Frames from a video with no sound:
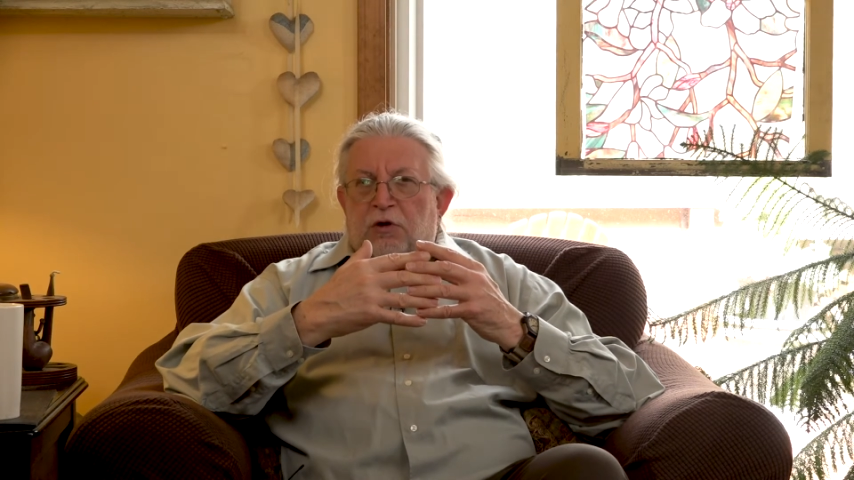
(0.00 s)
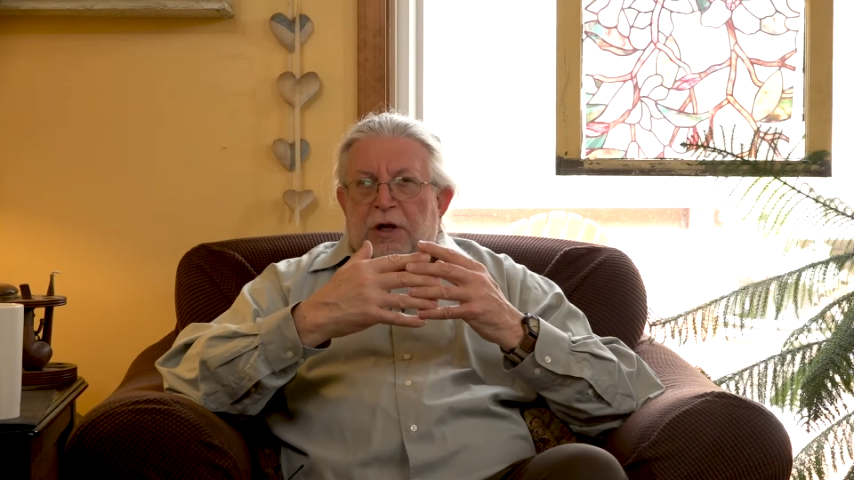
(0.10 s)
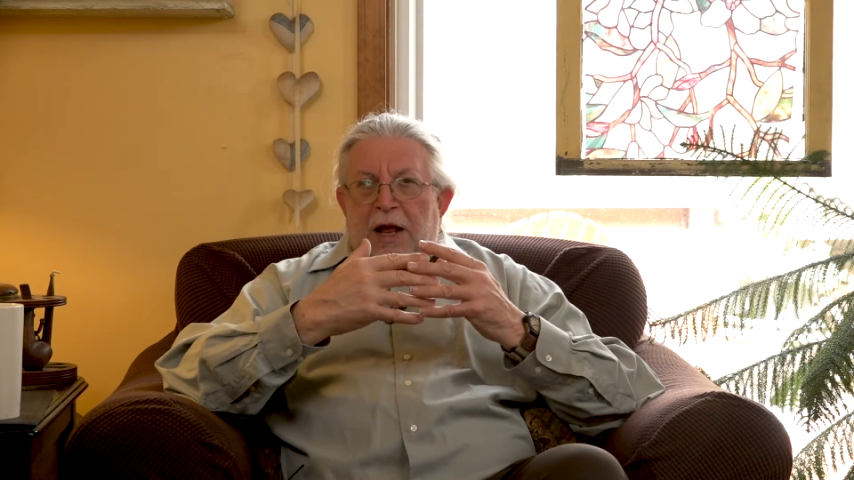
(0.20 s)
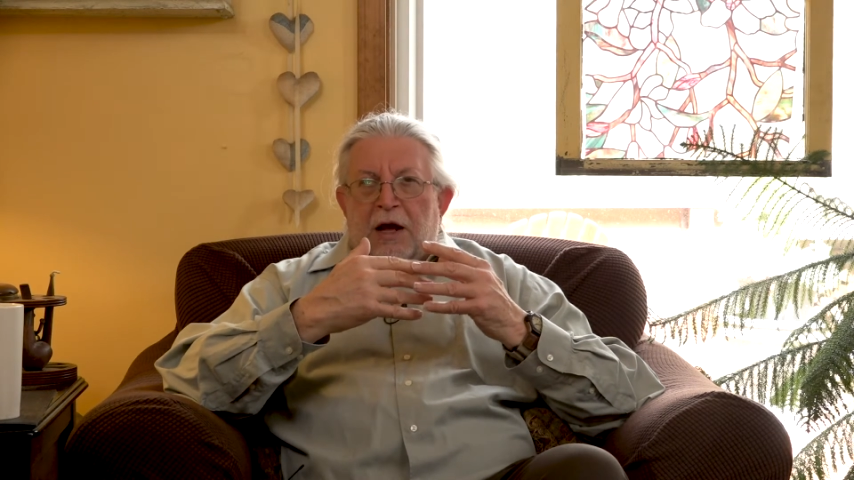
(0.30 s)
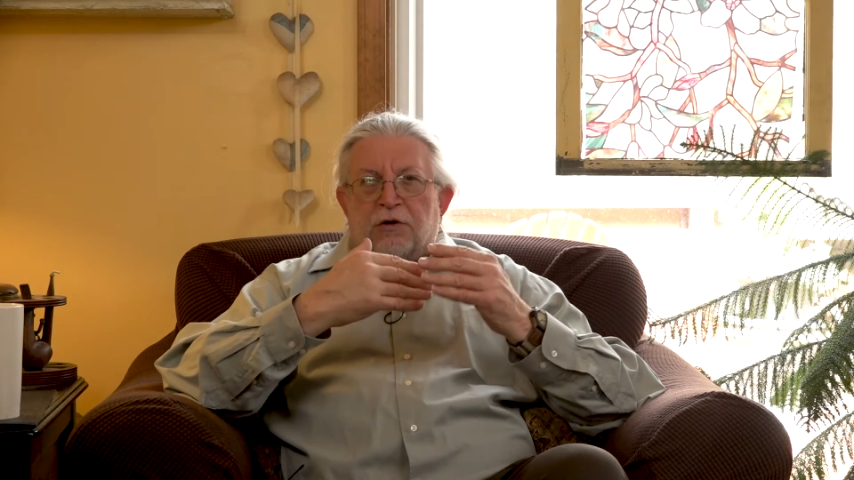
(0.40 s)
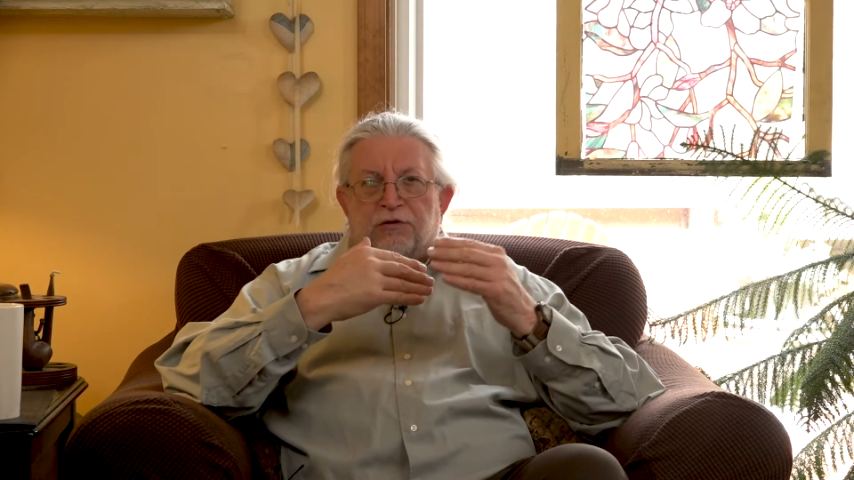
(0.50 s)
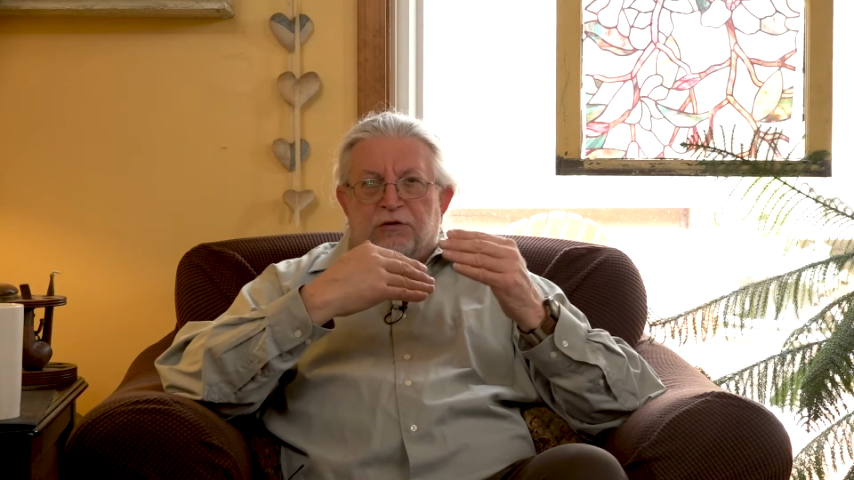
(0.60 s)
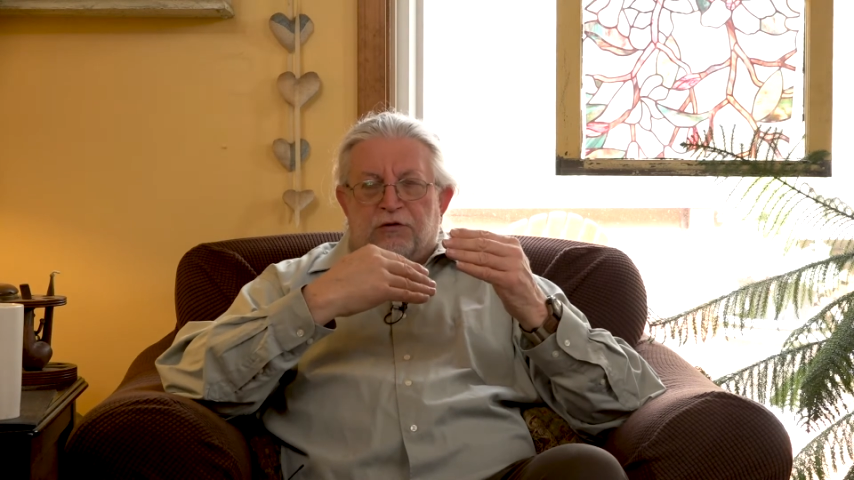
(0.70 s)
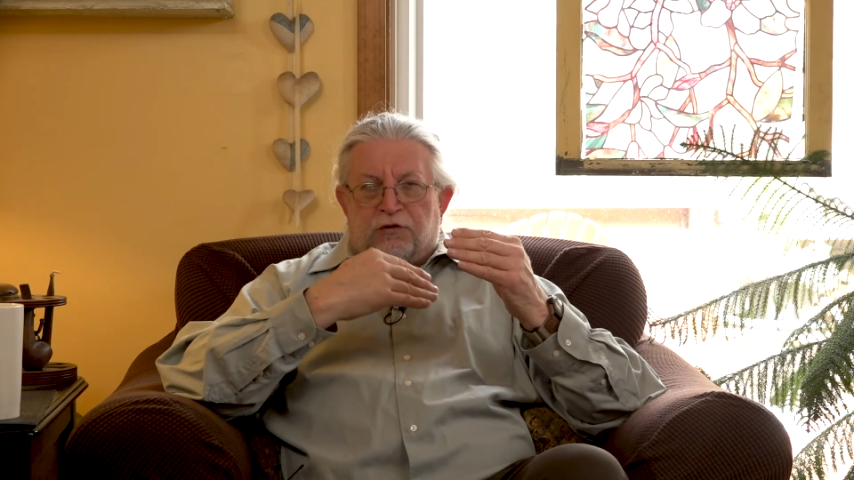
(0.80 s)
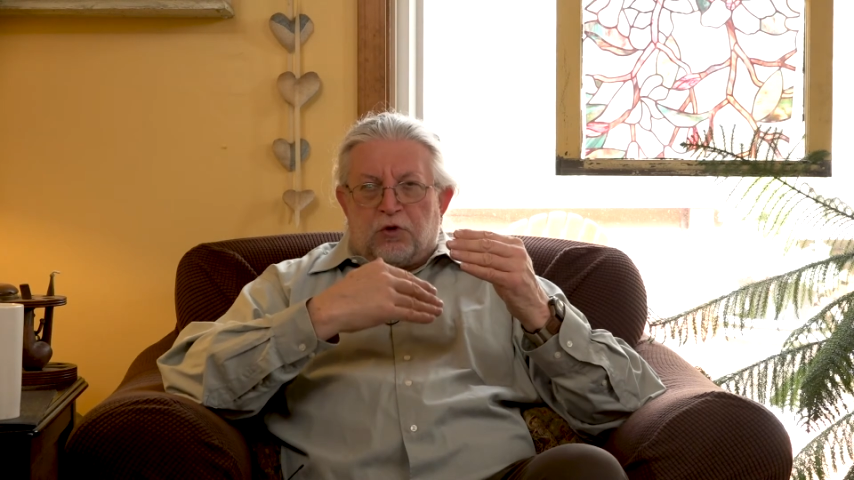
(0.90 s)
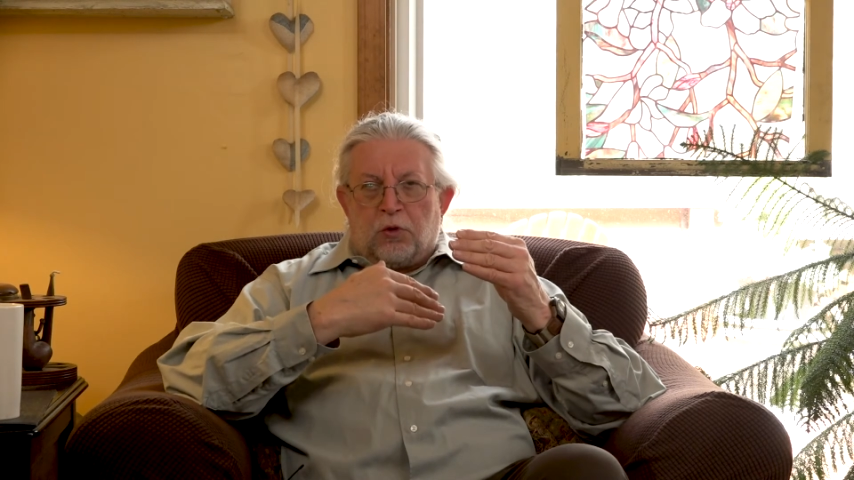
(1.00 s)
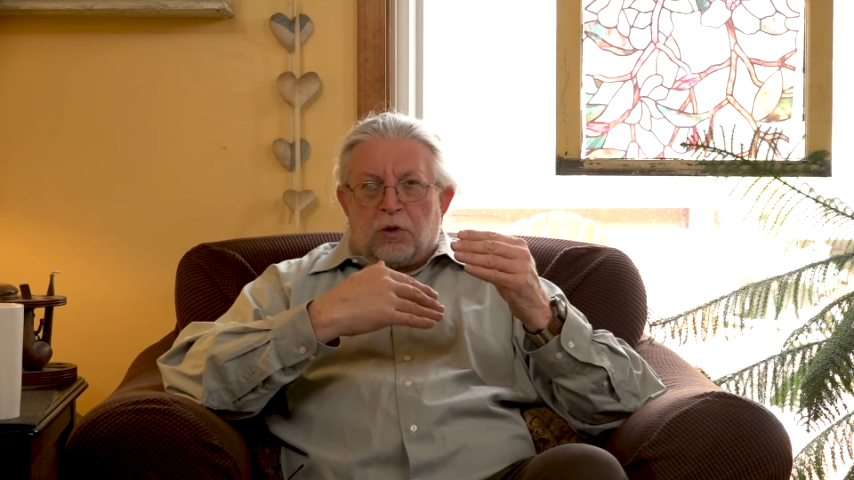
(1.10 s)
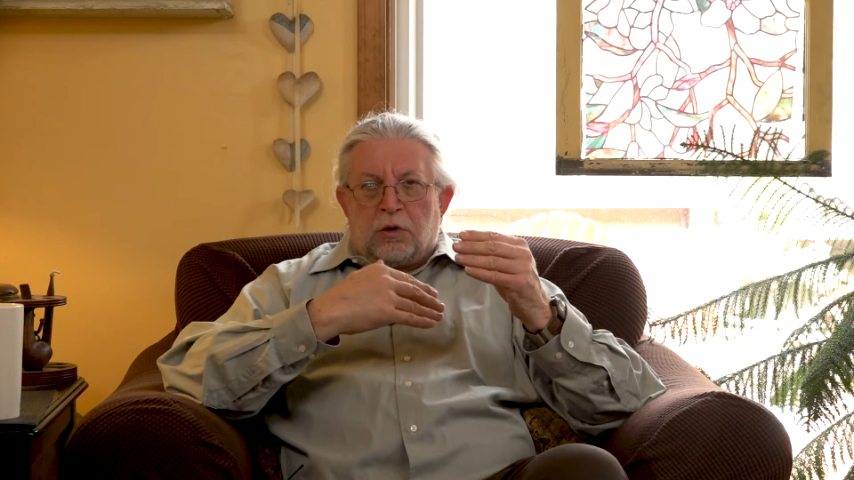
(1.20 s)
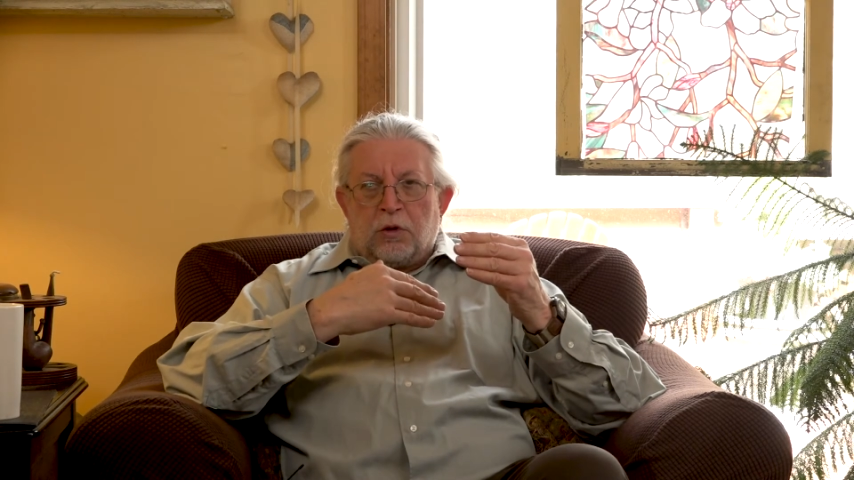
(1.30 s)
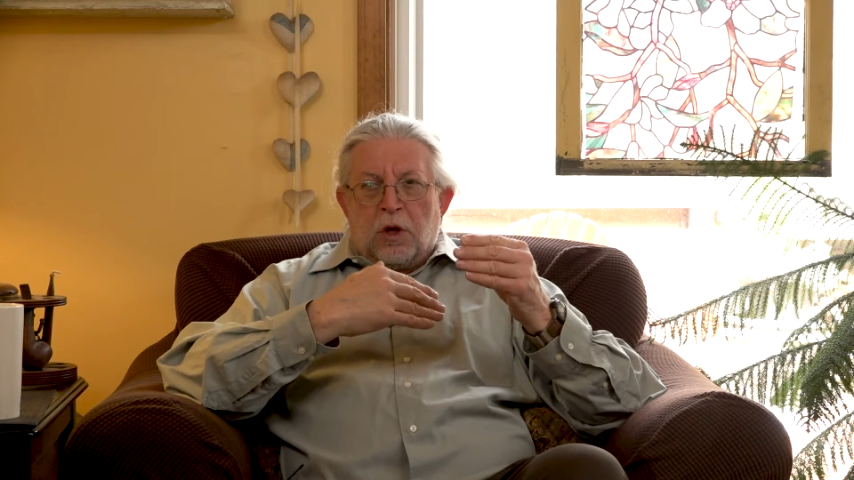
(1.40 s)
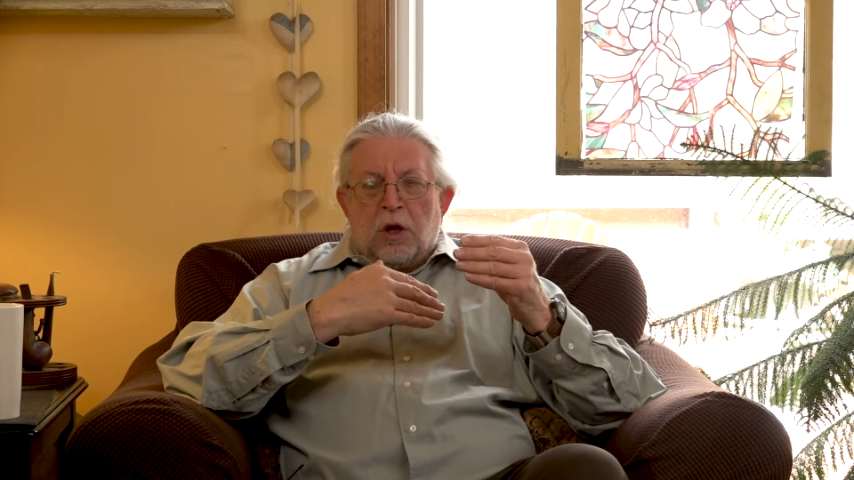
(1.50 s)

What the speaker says: analysis tool